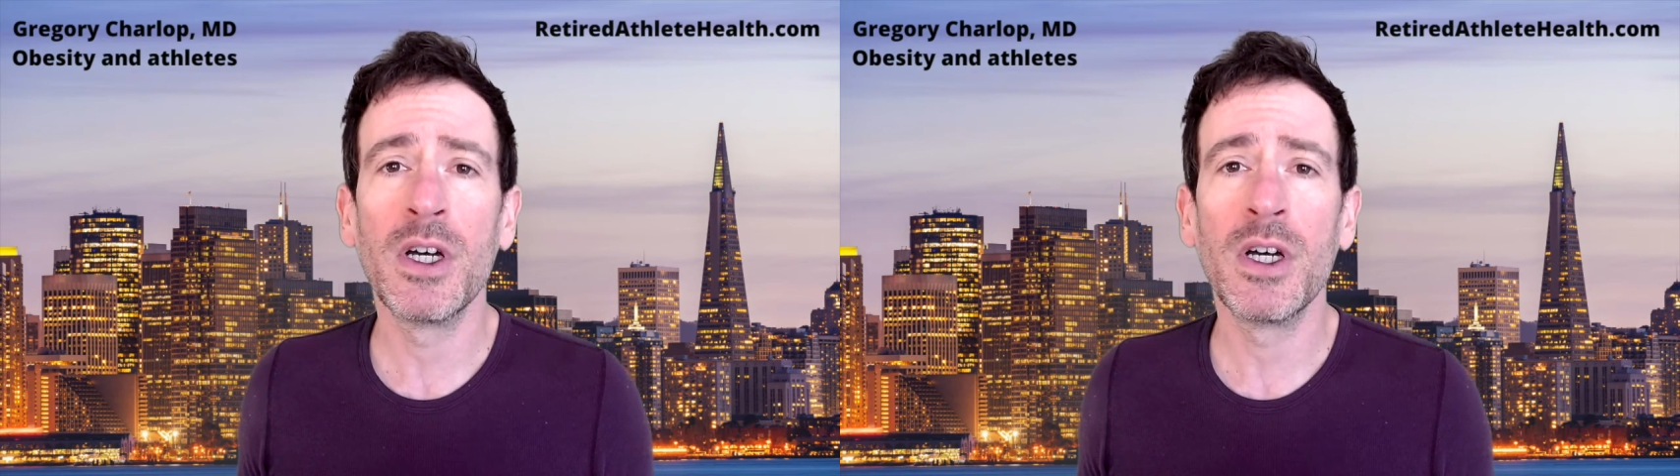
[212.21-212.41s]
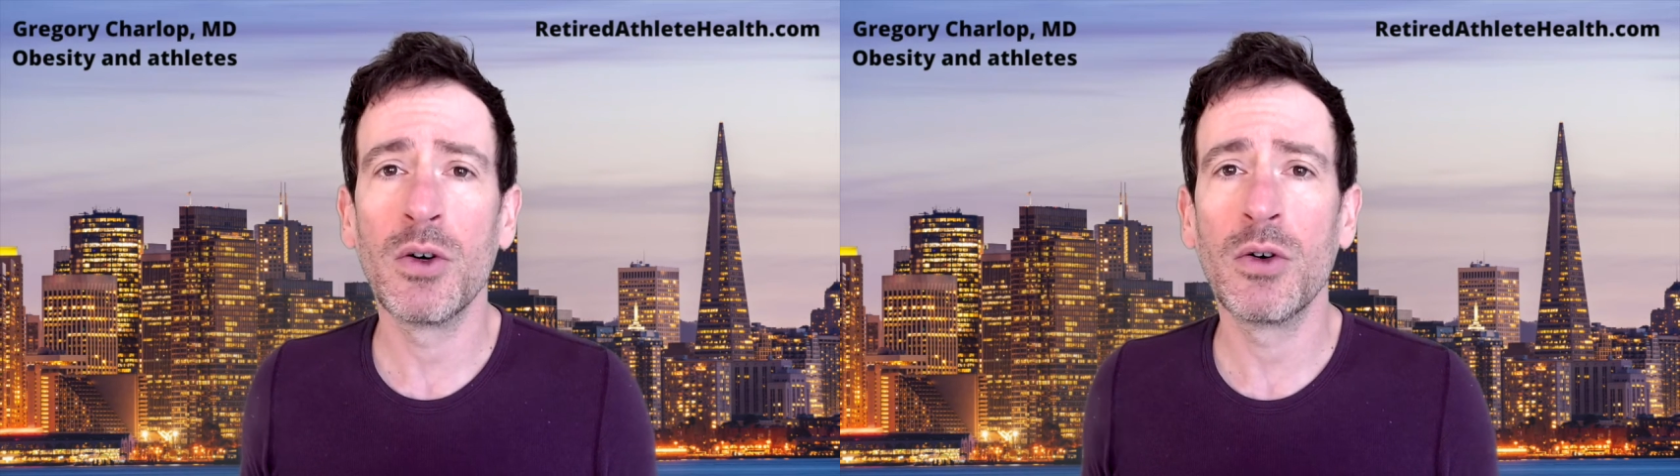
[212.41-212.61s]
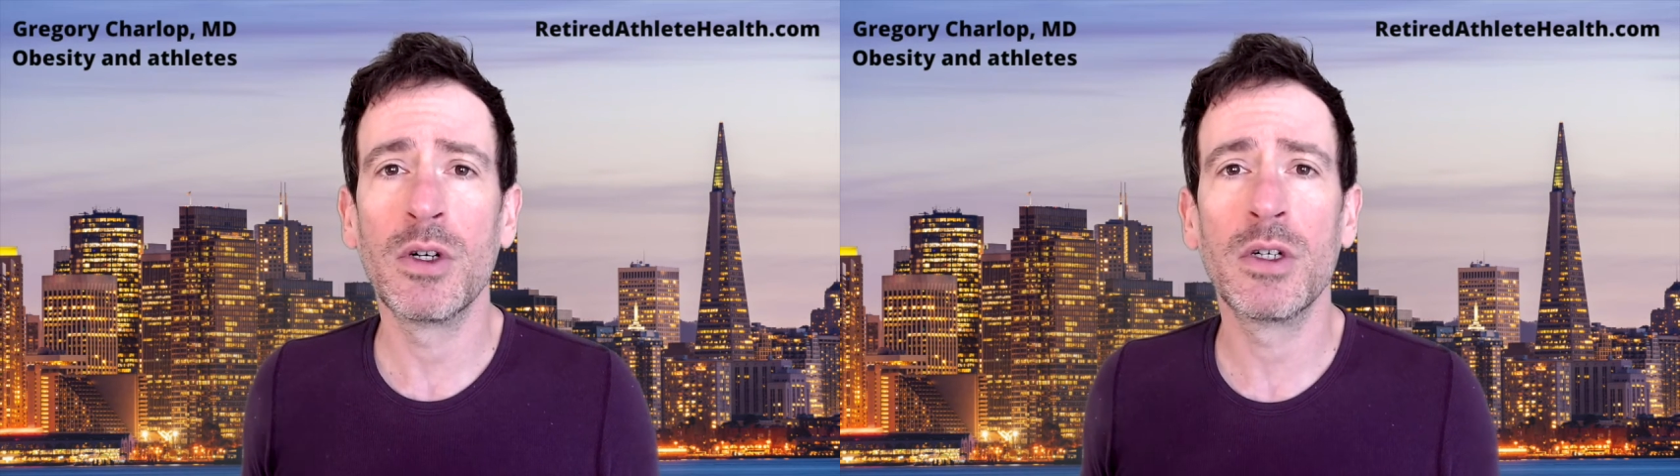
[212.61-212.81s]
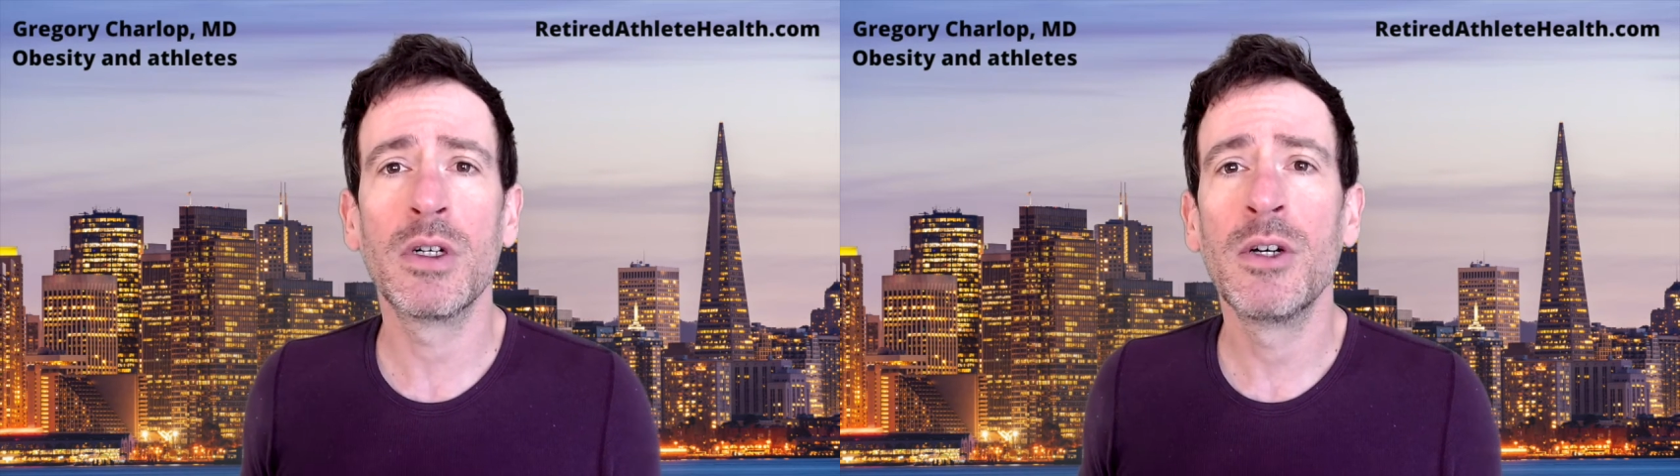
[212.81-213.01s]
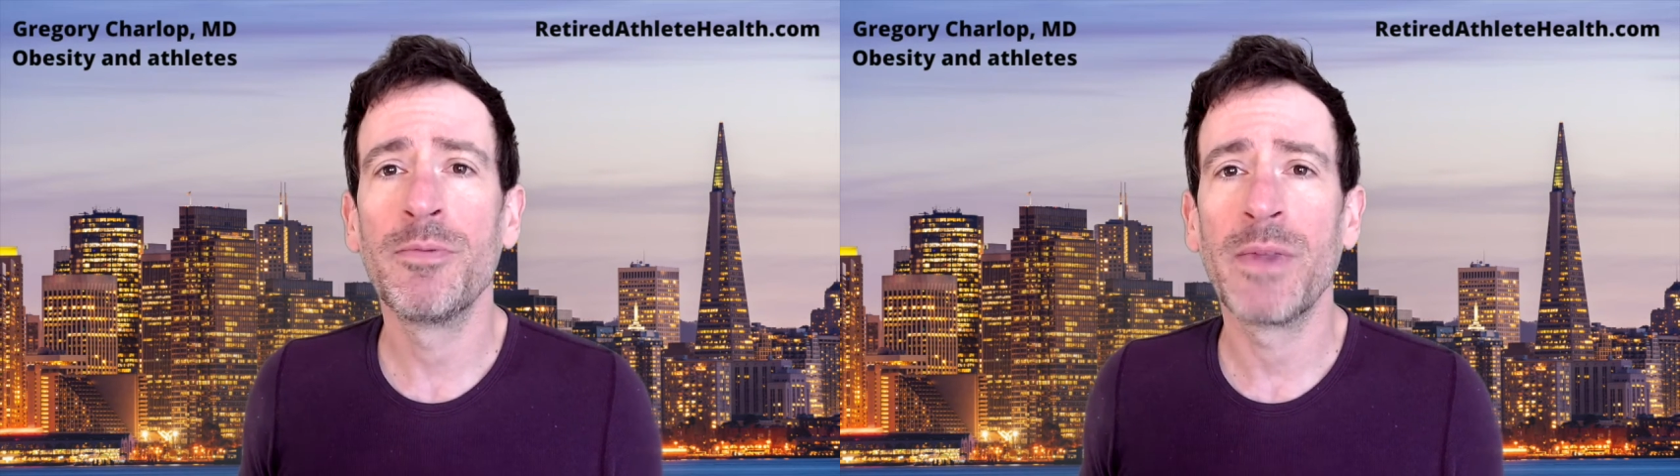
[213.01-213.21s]
or
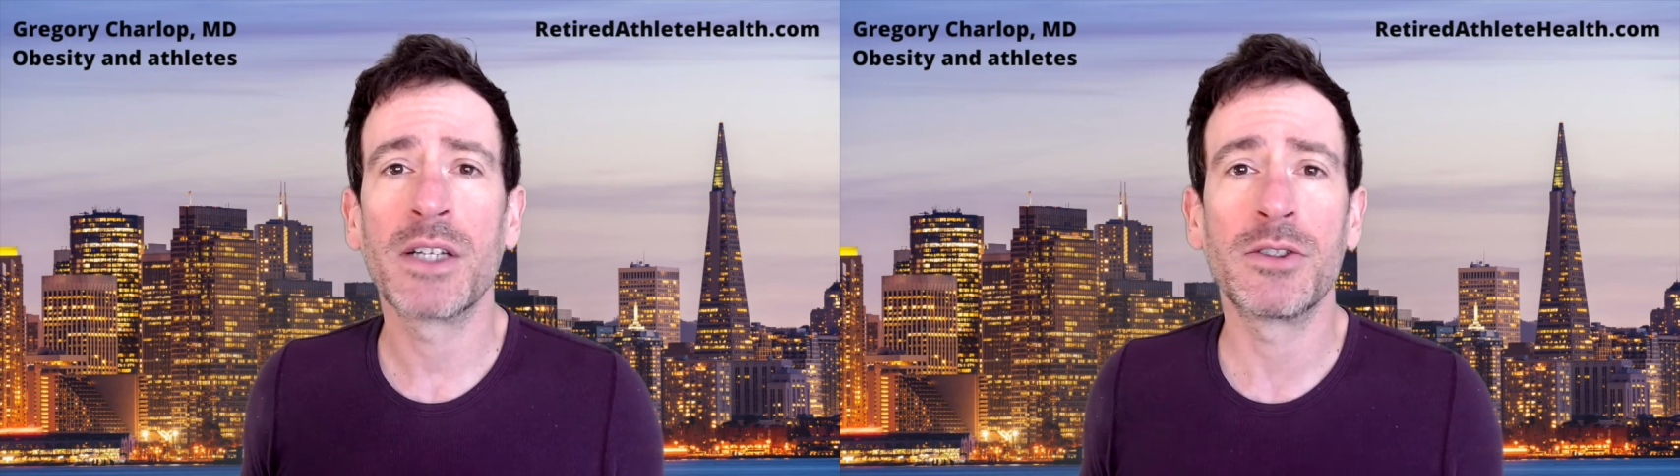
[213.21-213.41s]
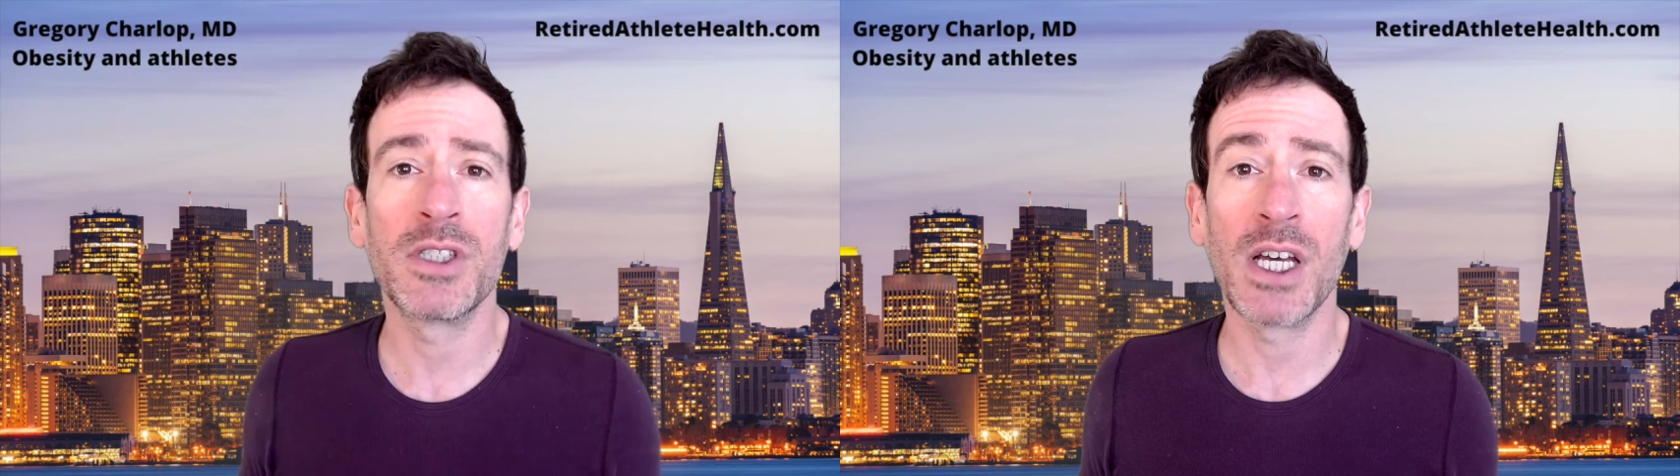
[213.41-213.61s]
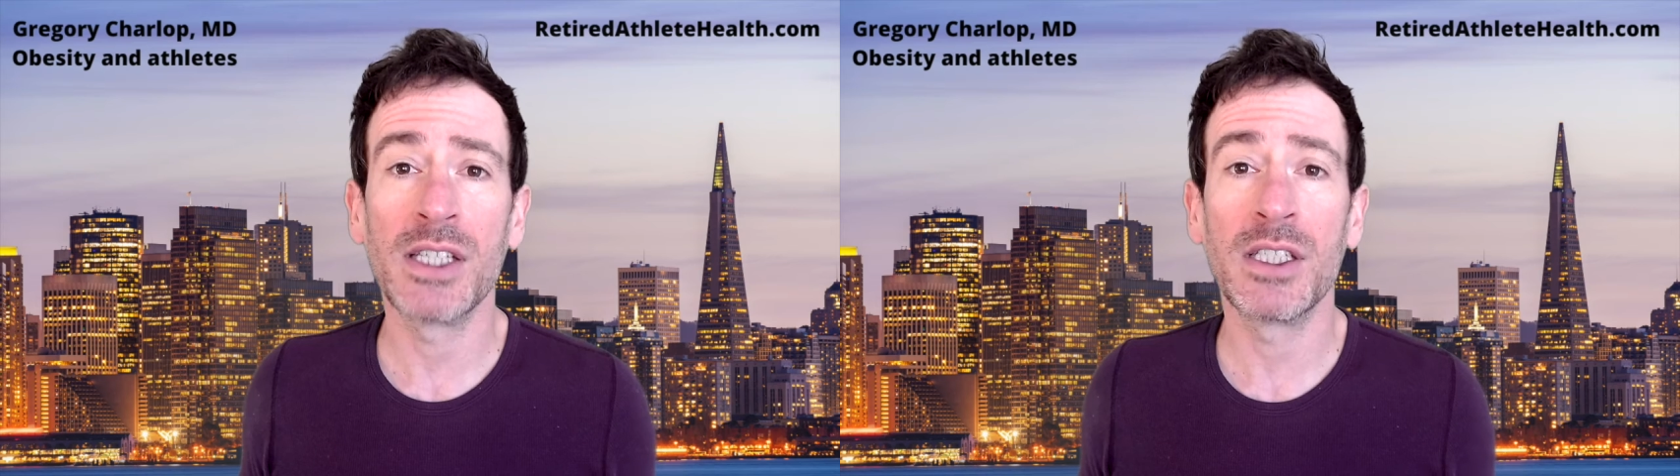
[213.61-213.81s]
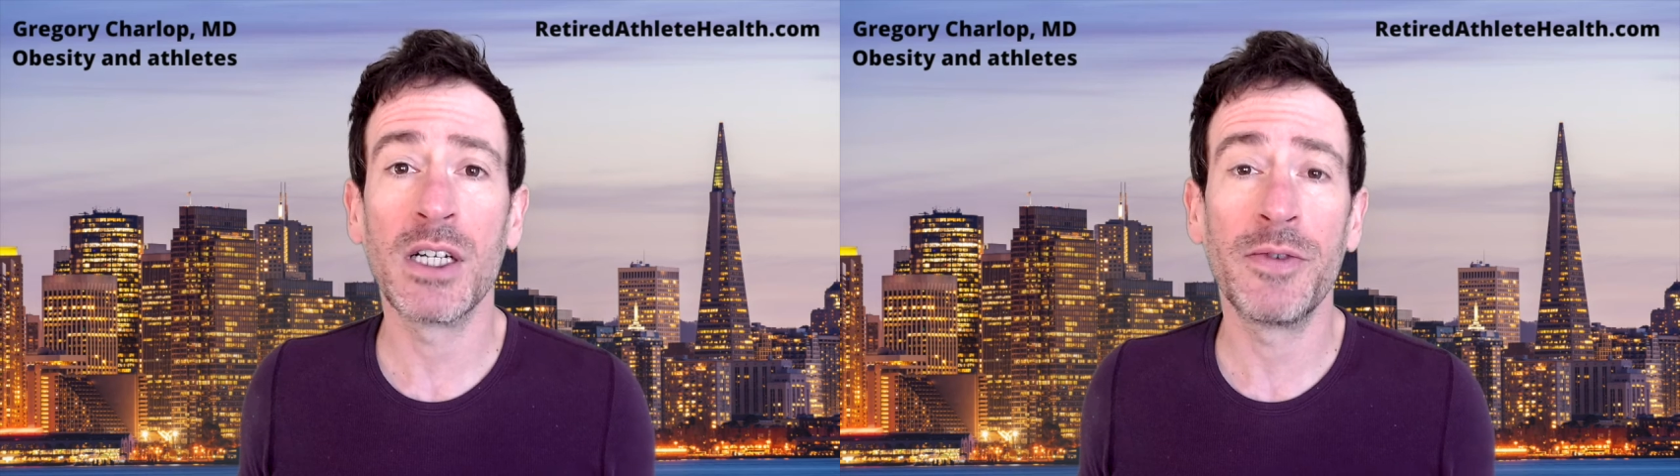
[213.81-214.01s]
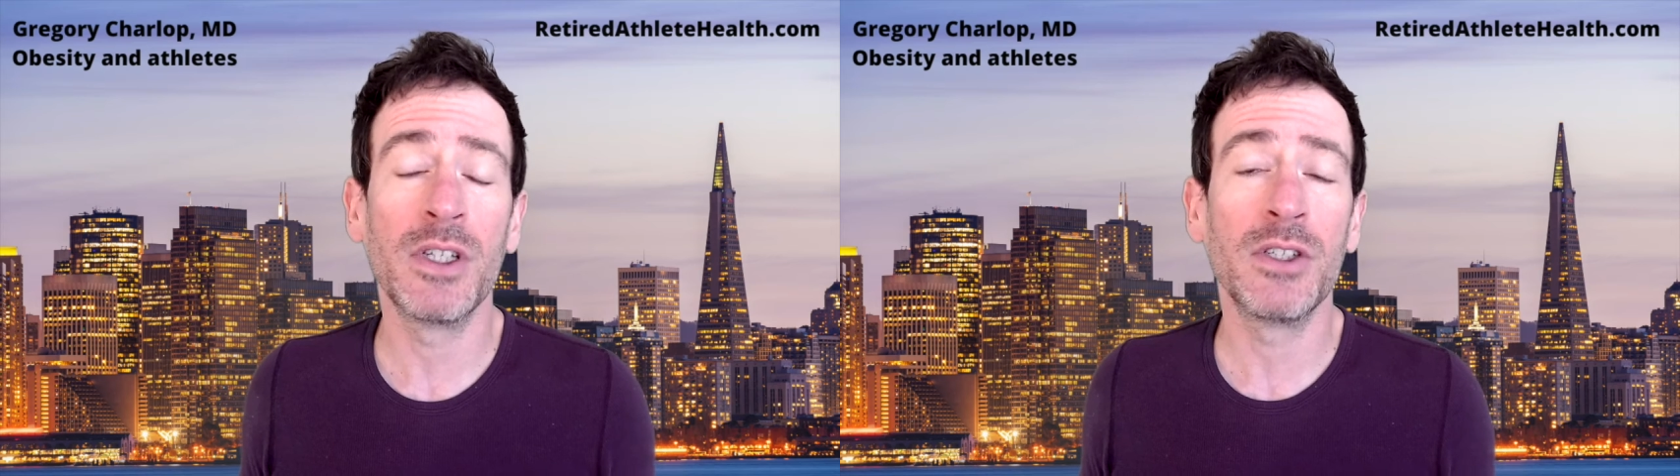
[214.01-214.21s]
exercise
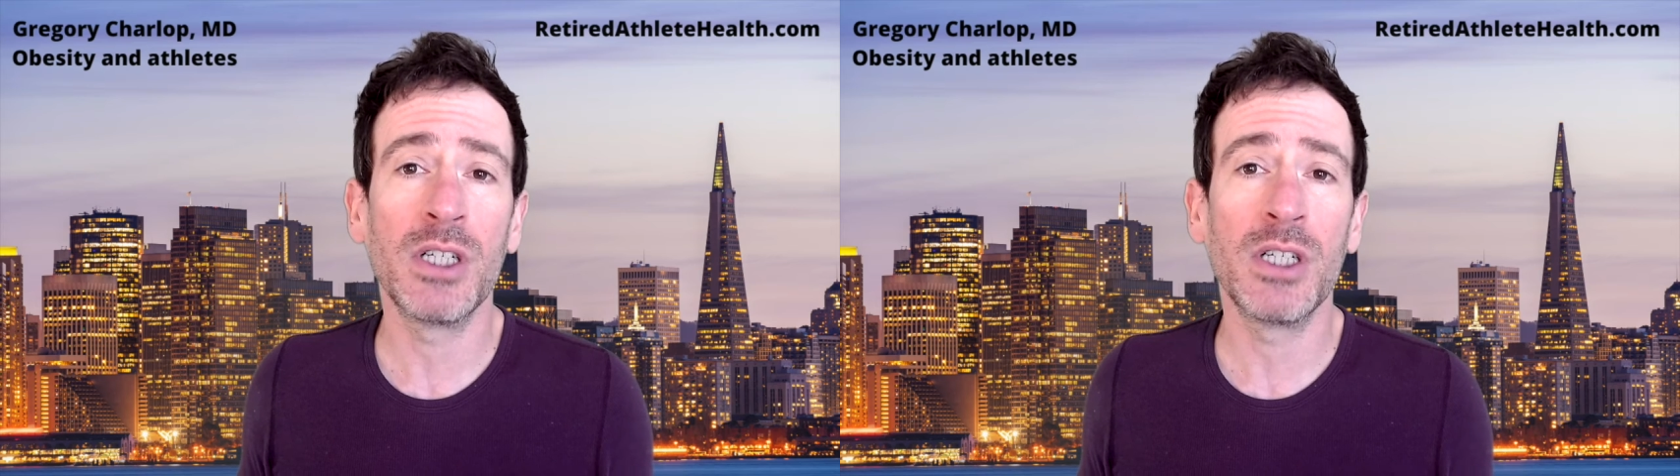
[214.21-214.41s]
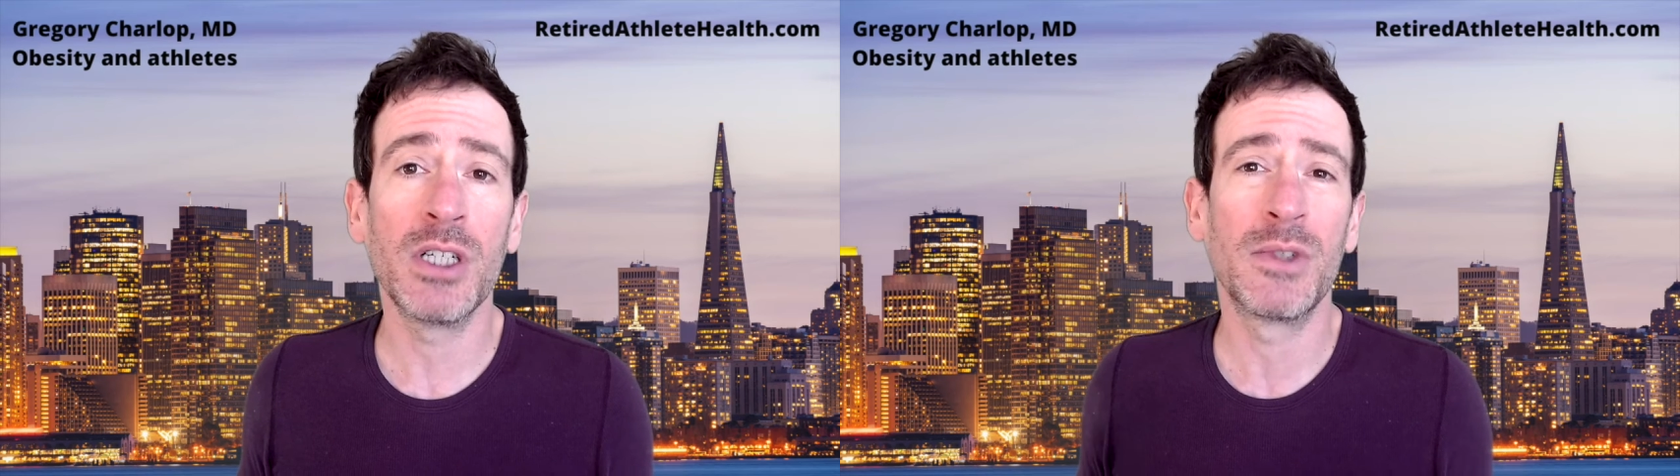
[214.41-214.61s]
enough in the gym